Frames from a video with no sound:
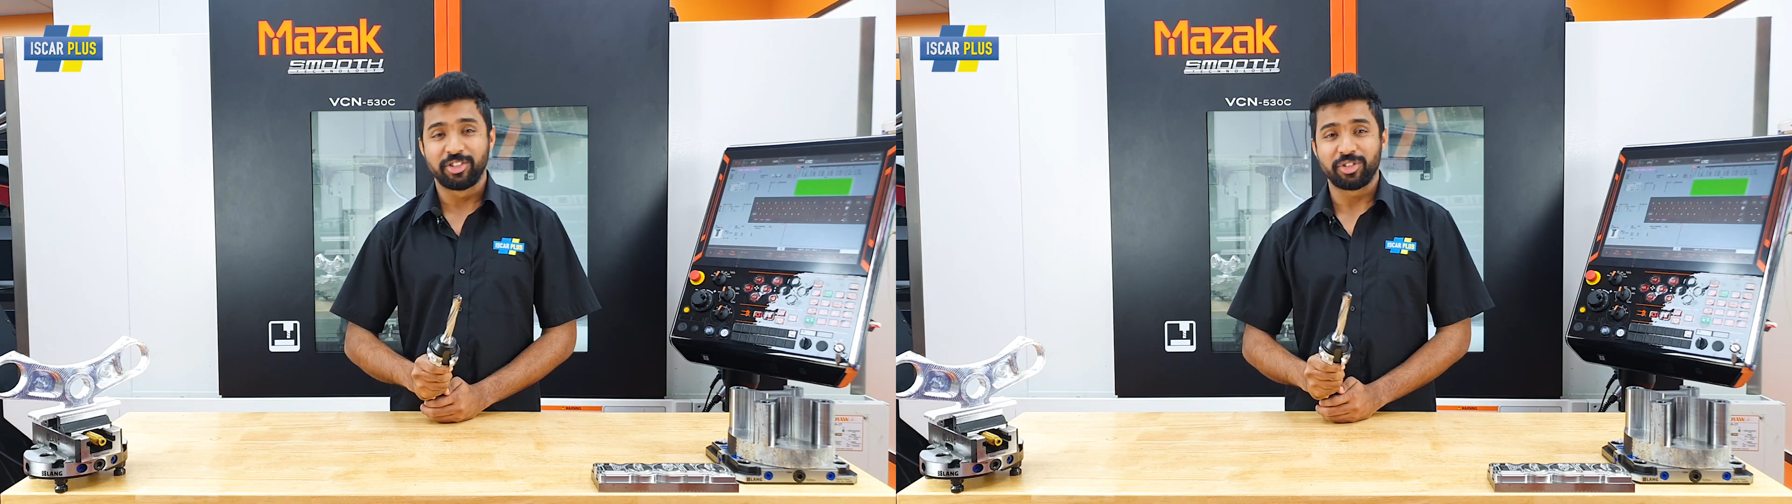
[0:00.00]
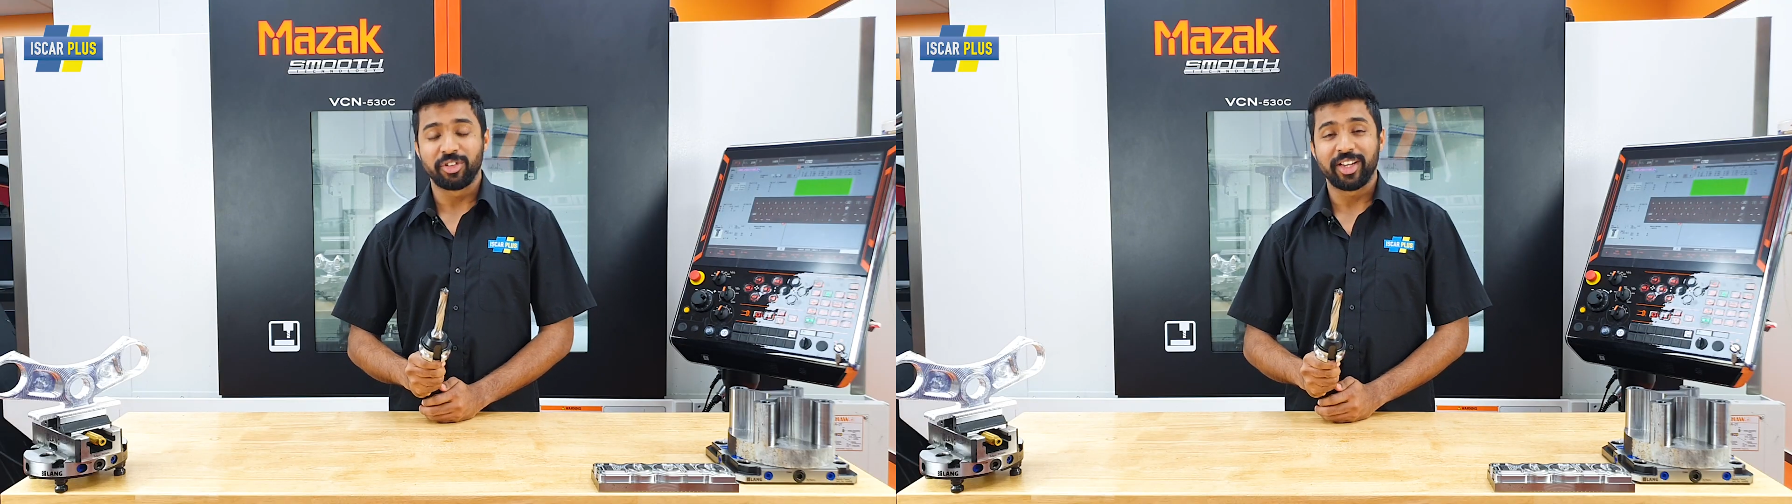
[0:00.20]

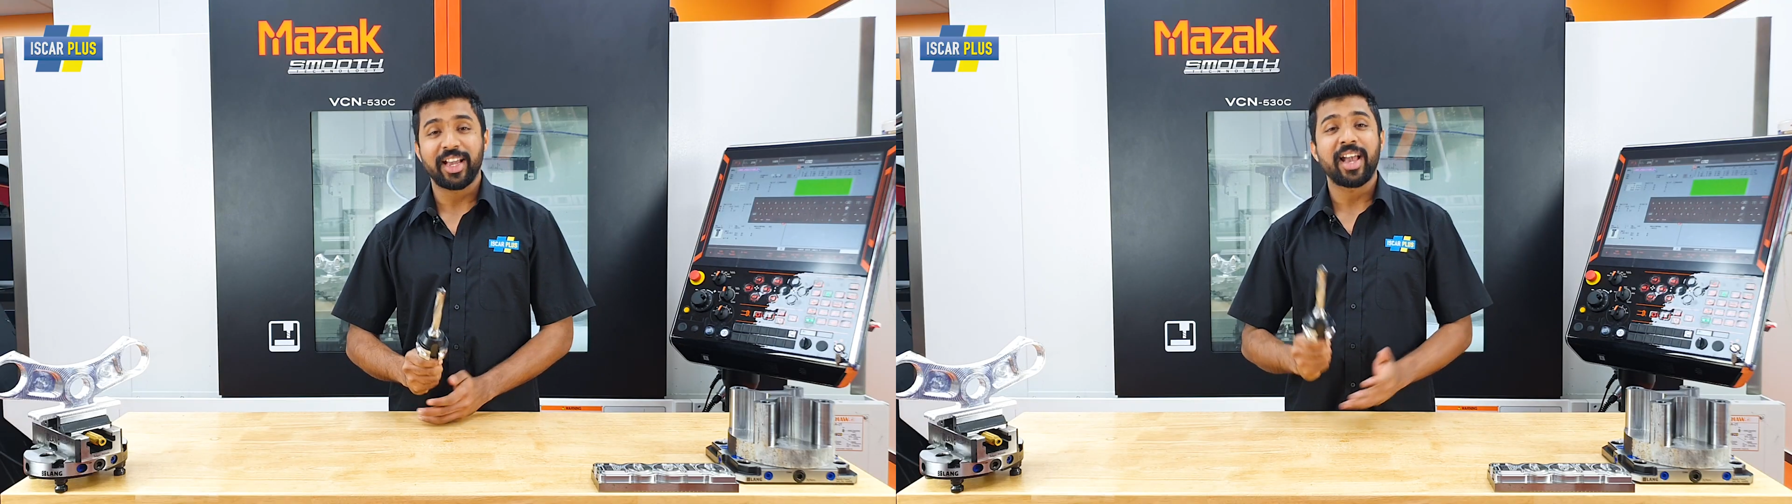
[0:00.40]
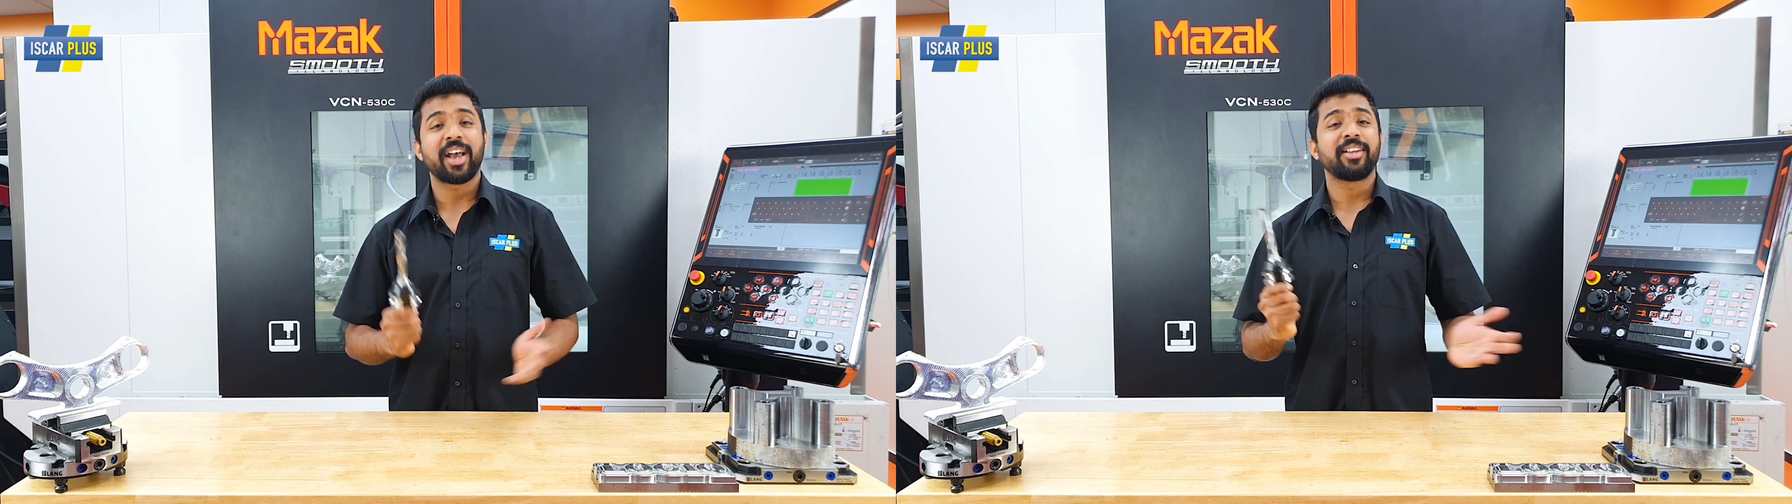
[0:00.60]
drilling
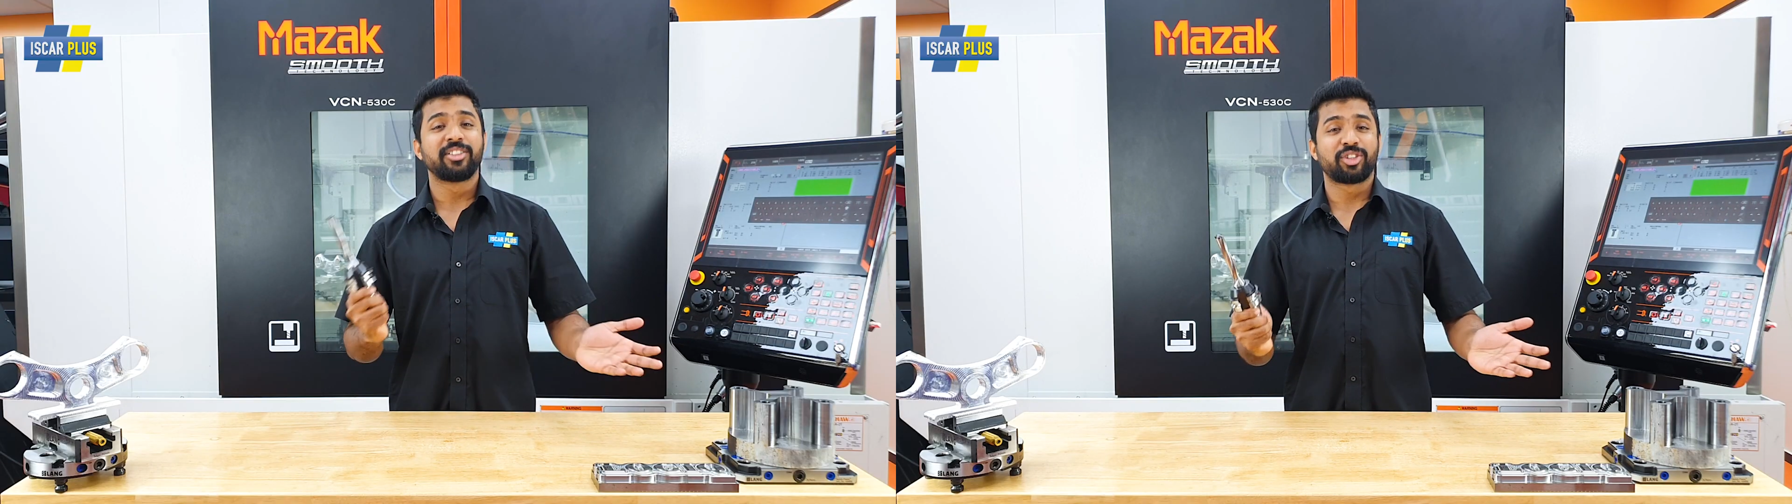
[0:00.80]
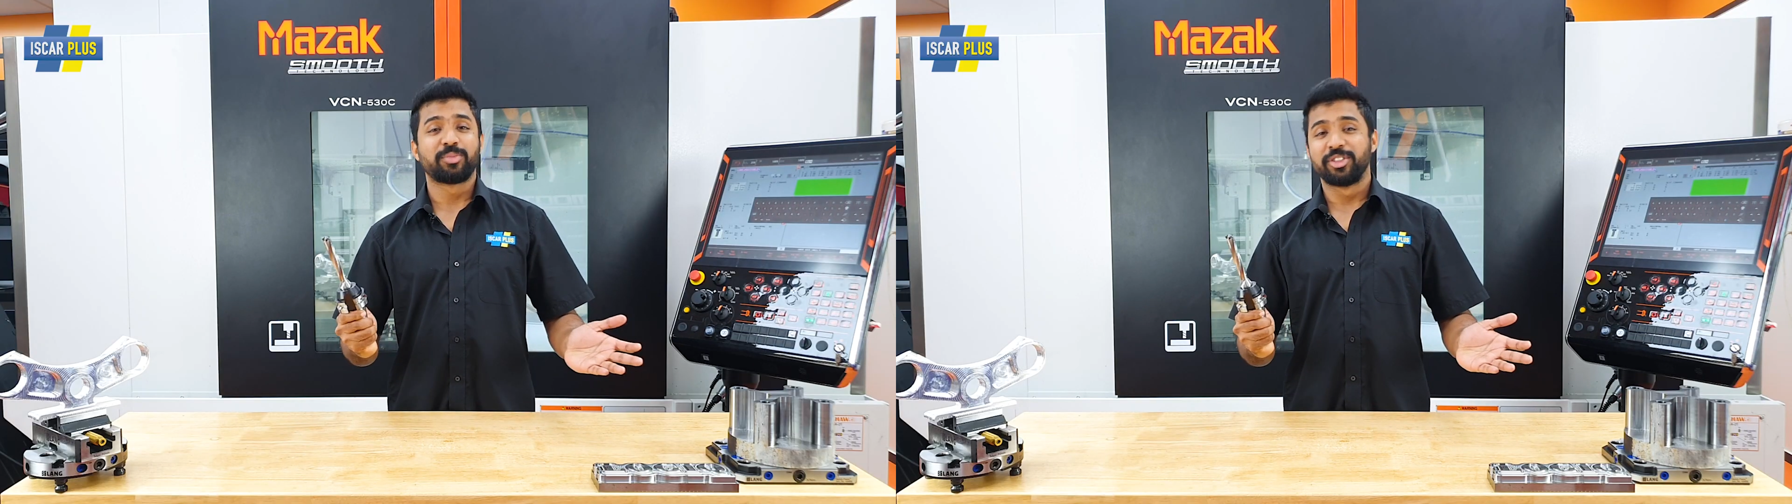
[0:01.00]
and
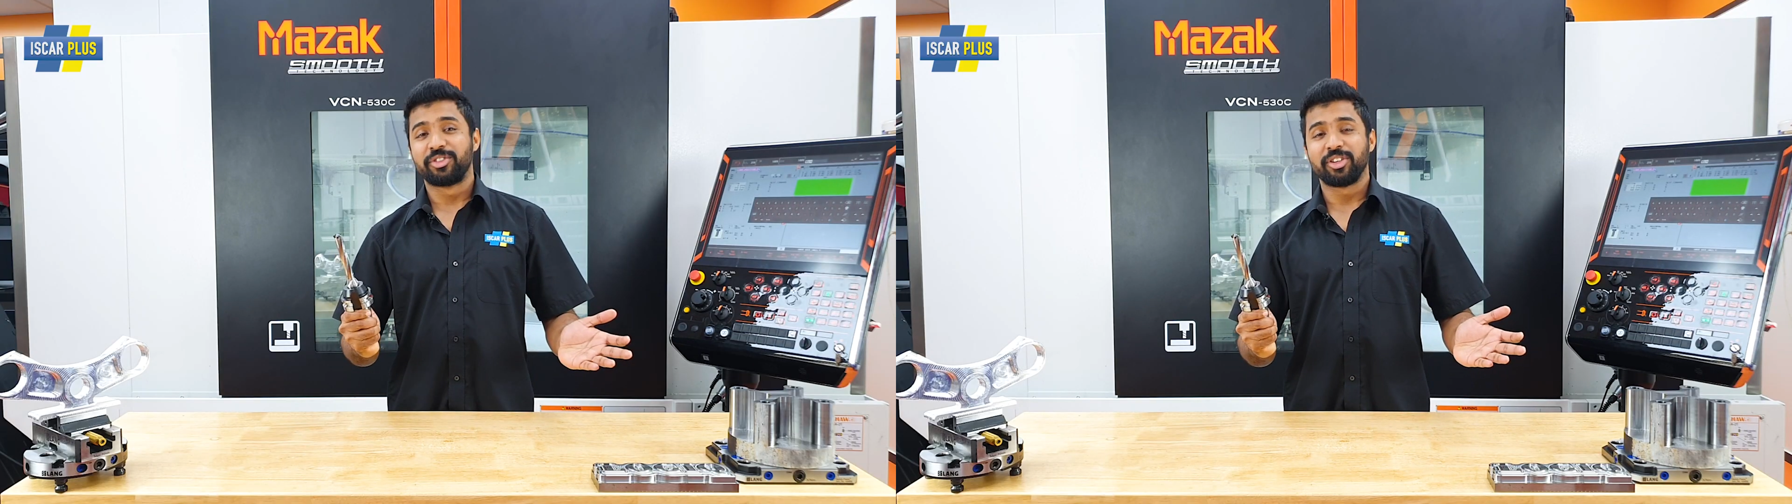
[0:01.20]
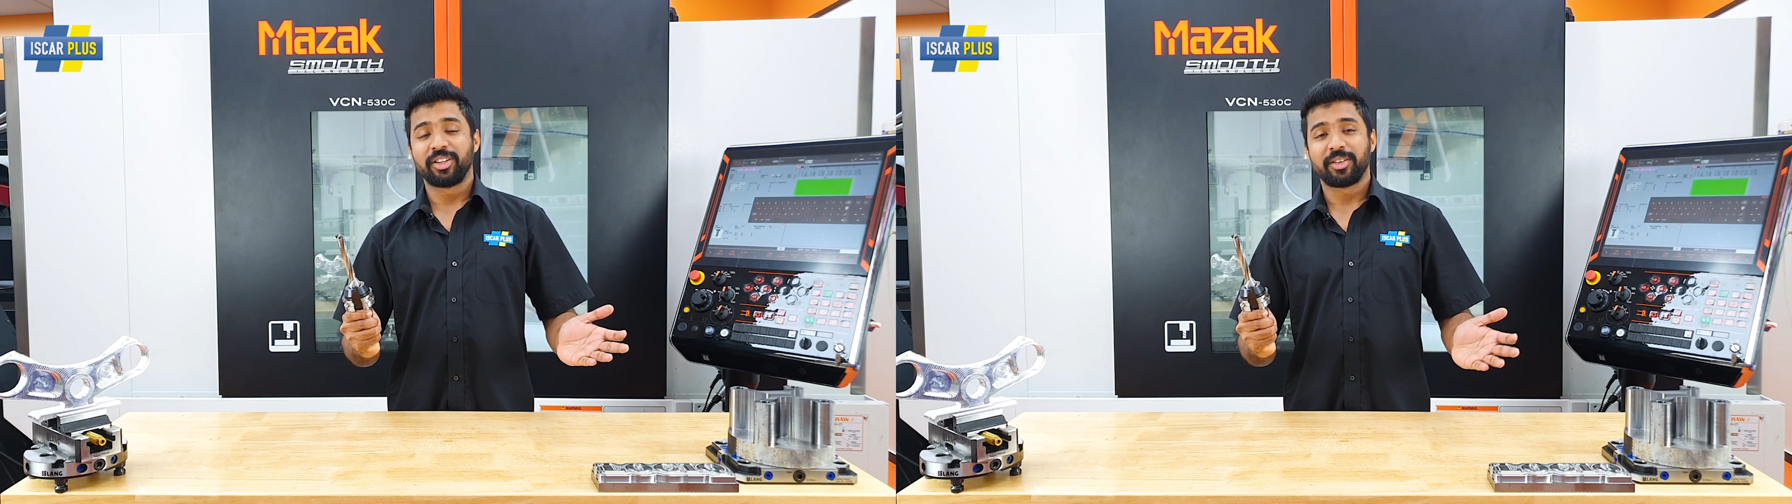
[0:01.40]
interrupted
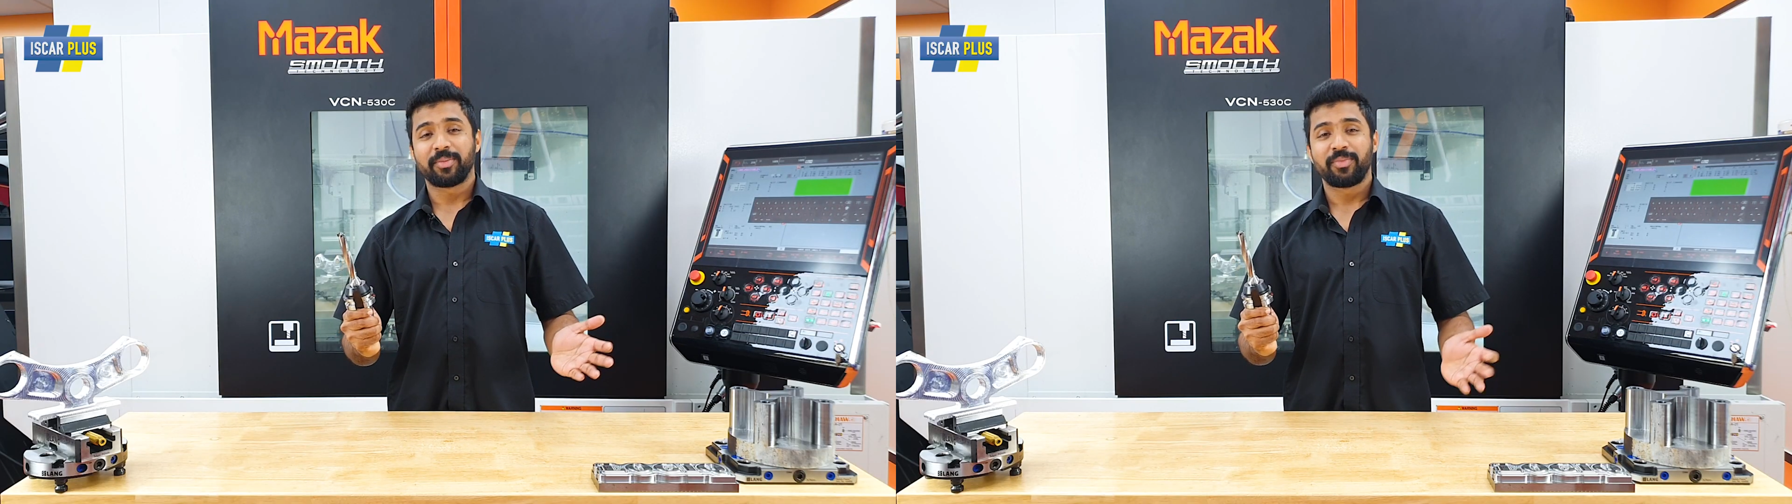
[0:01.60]
drilling.